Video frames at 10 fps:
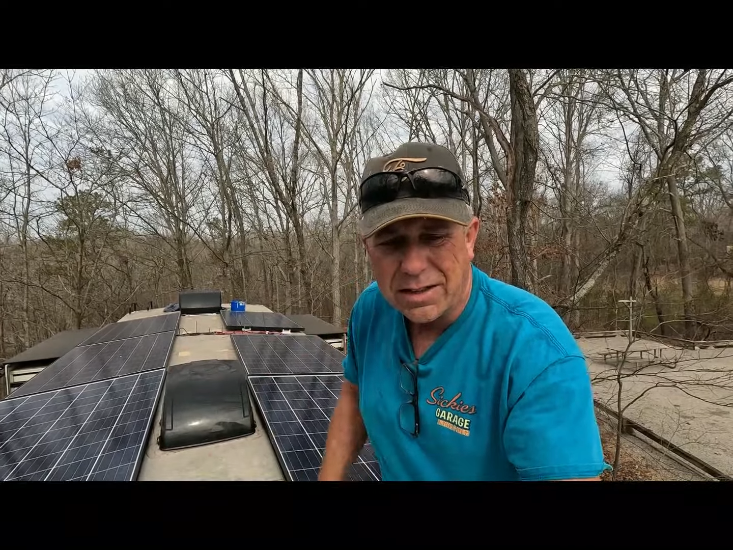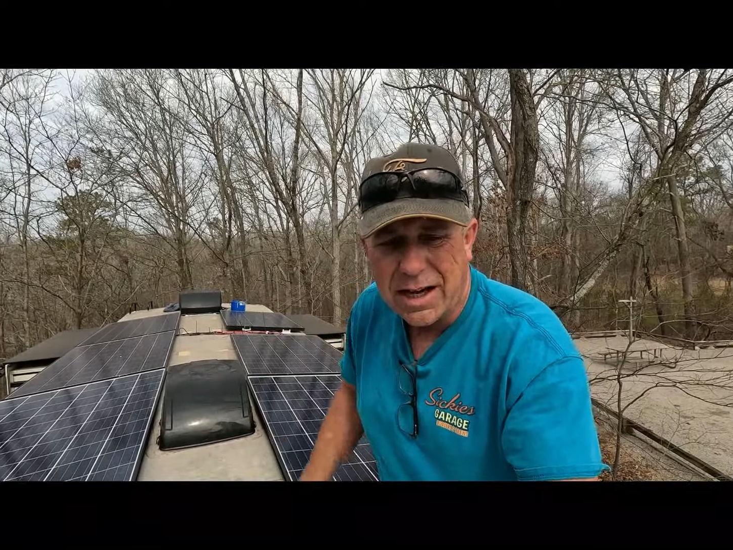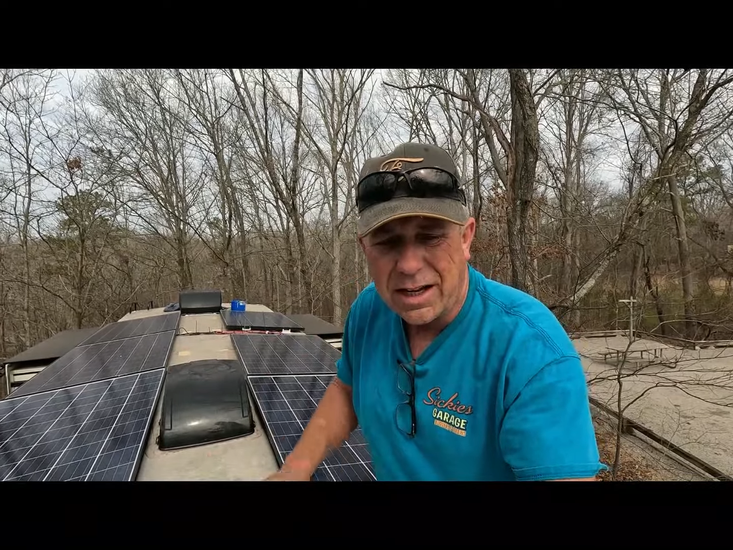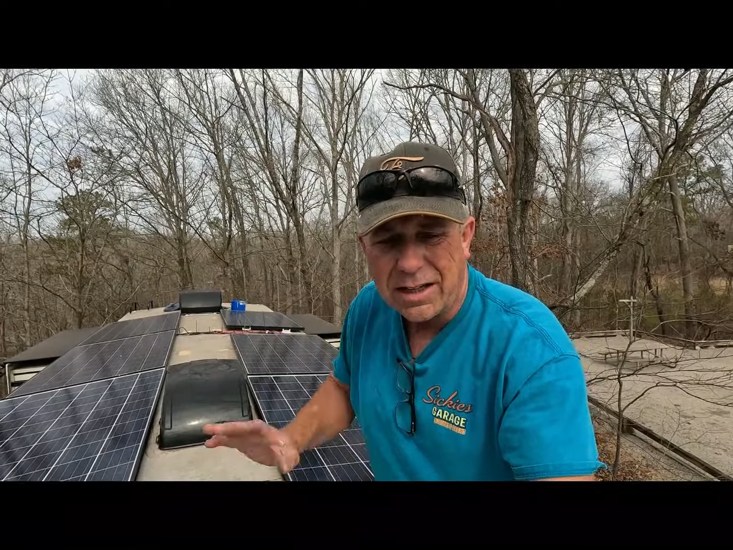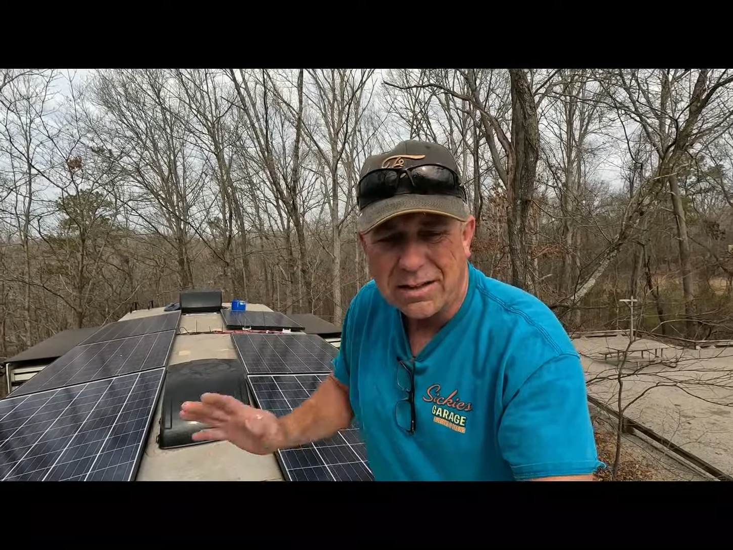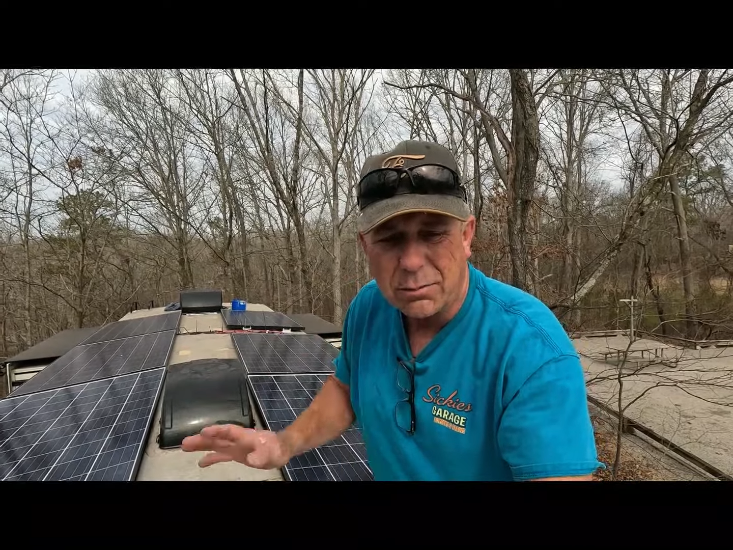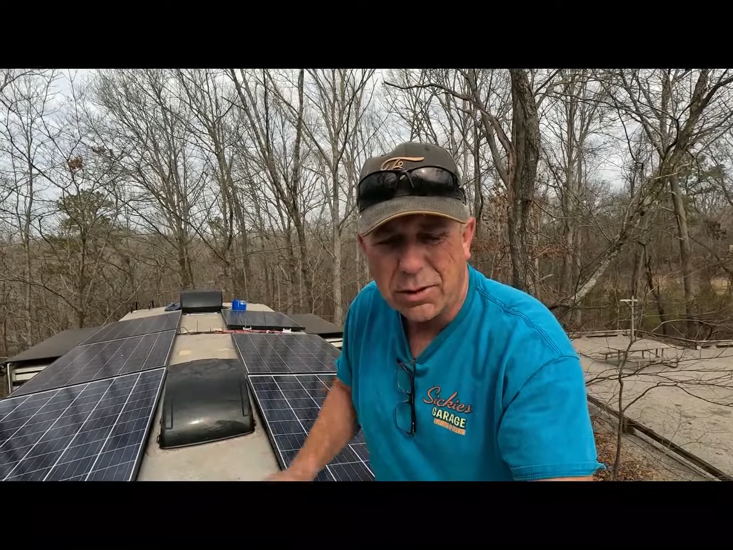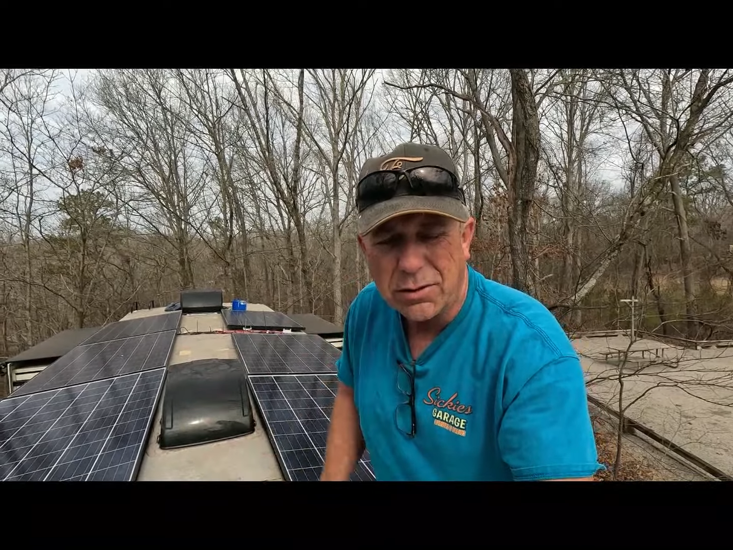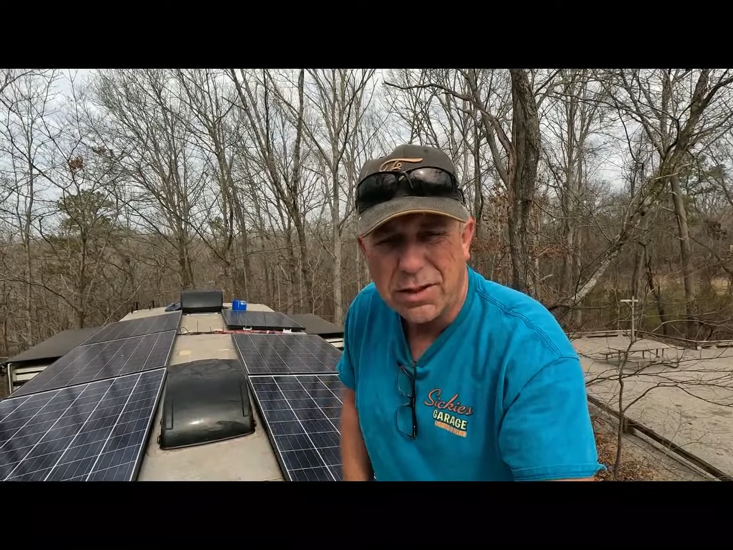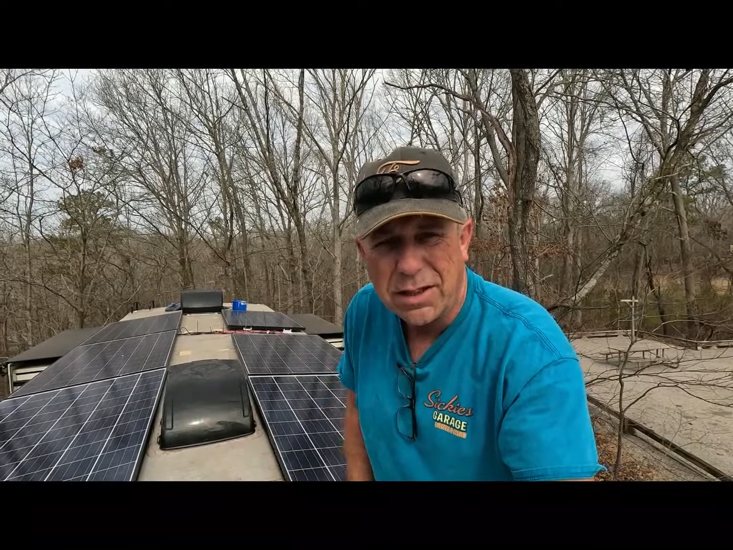tying in some
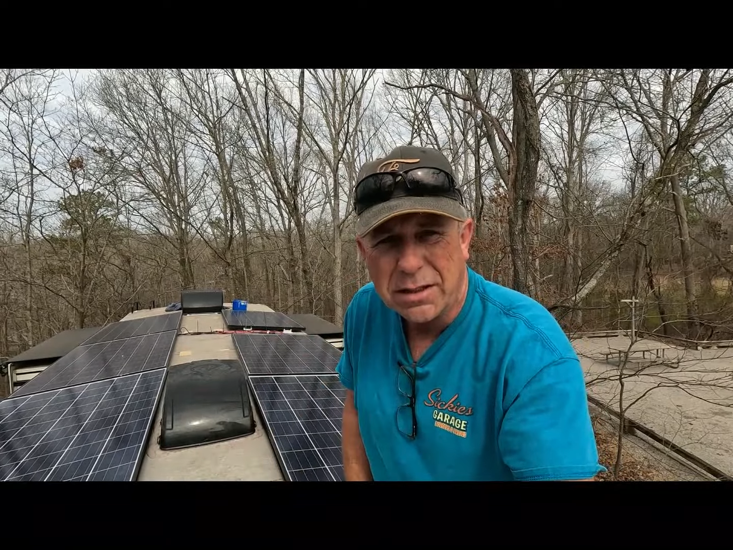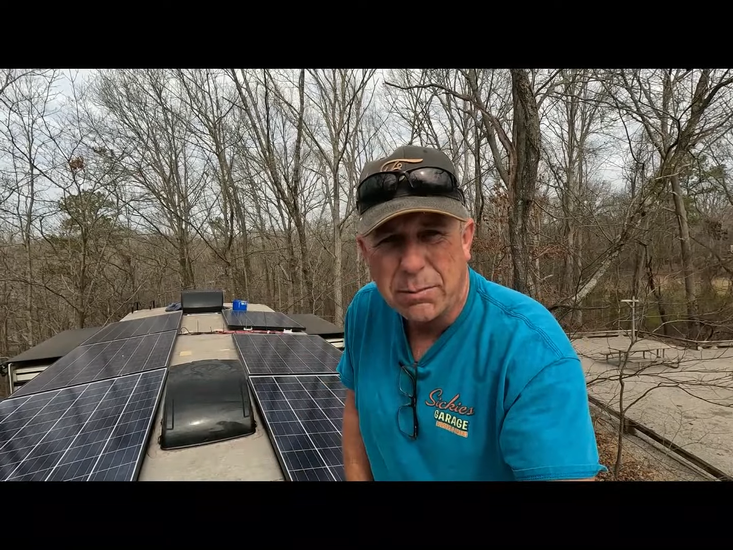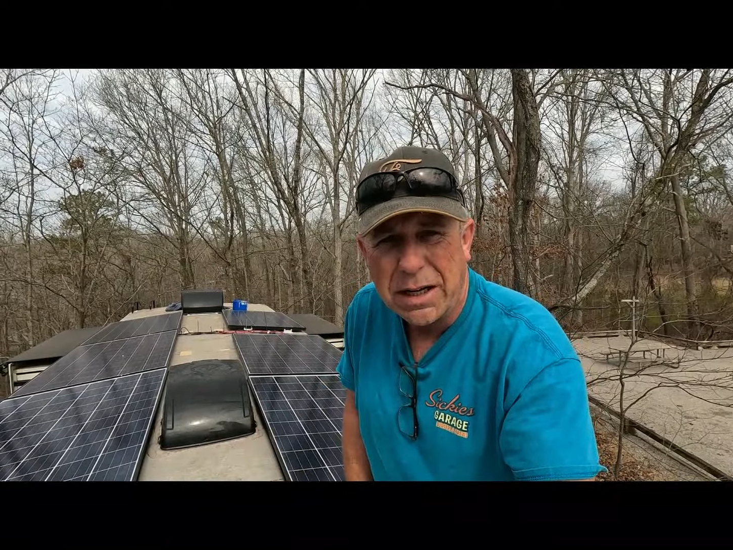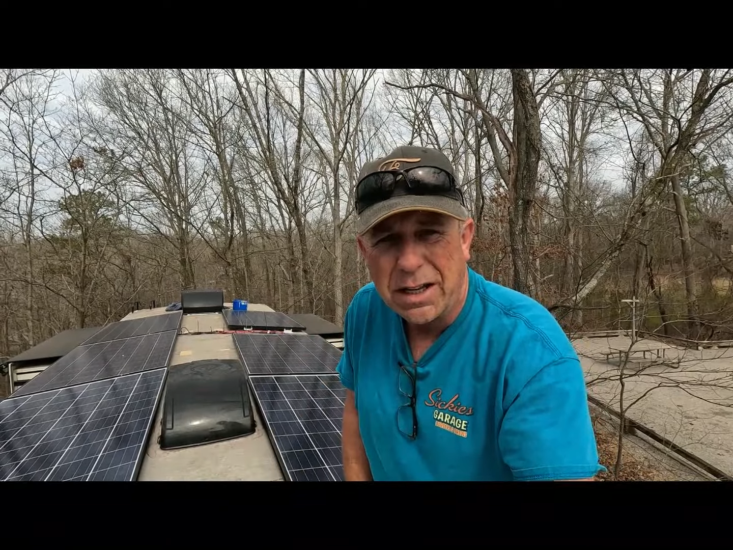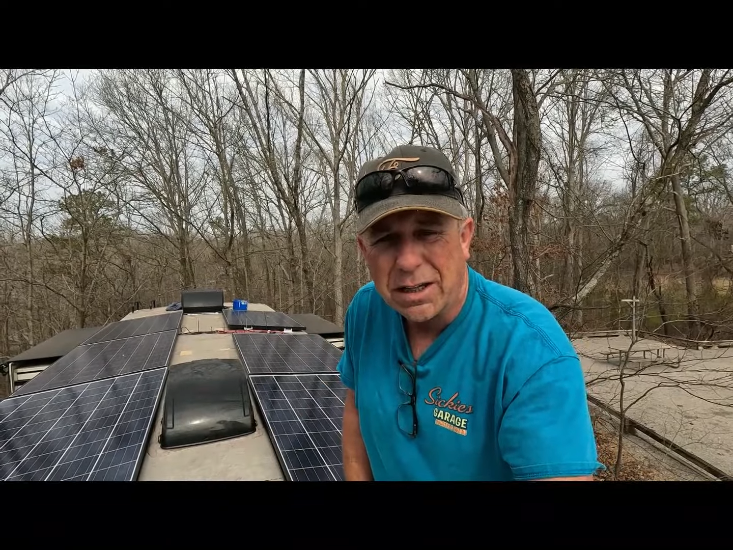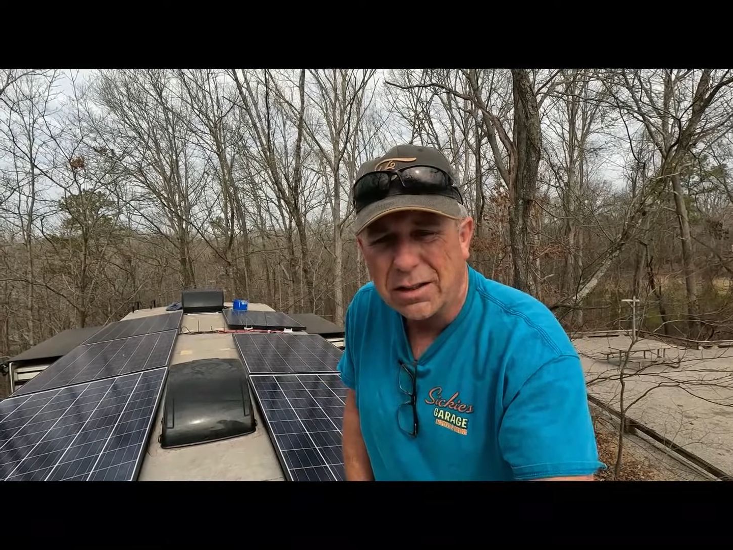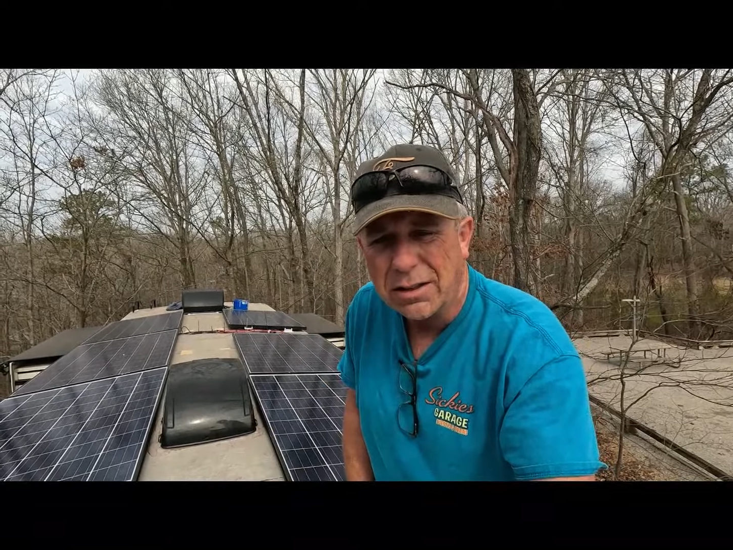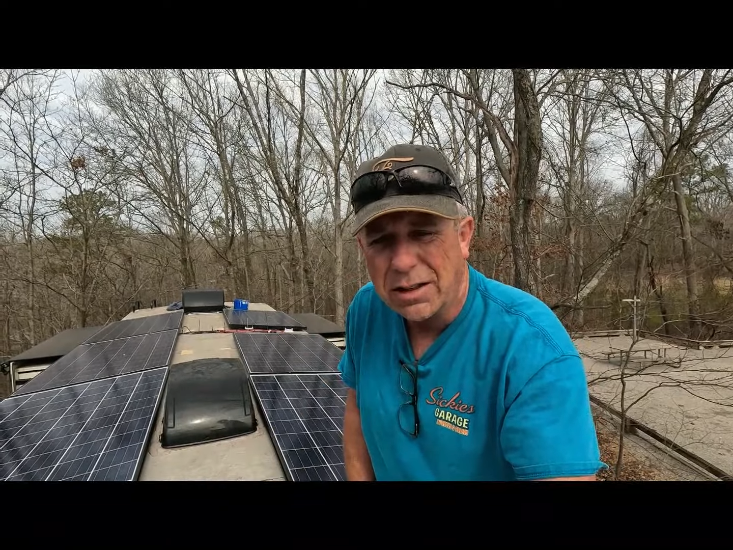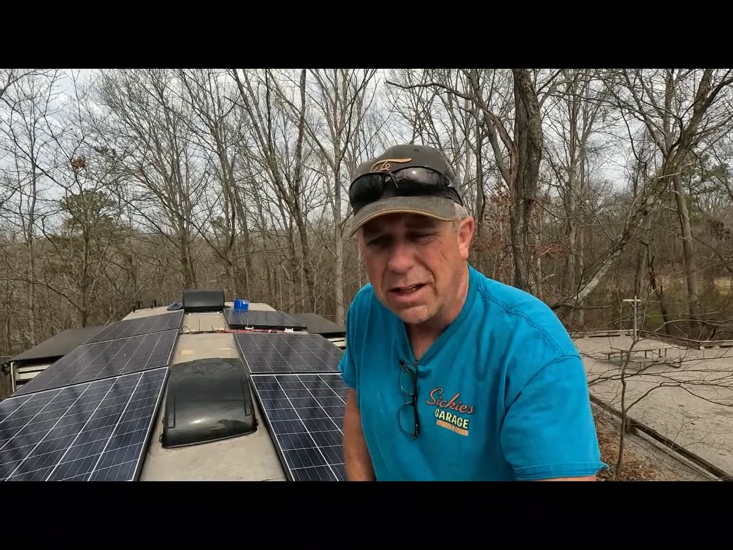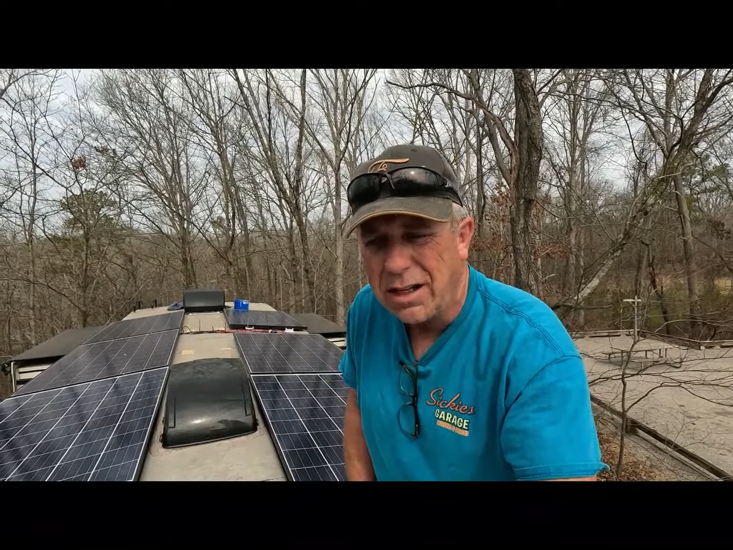loose ends, making it
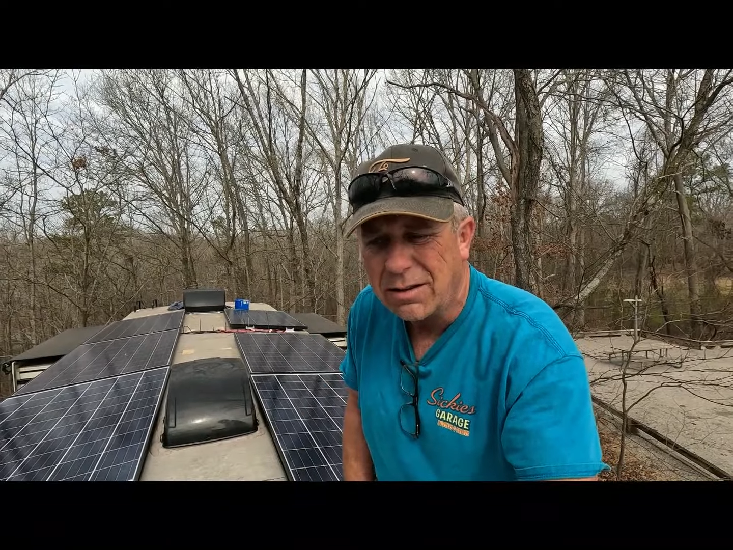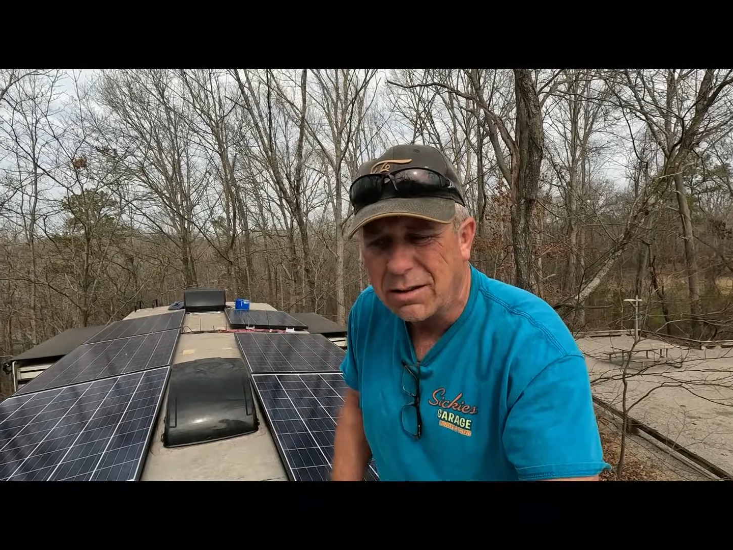look neat.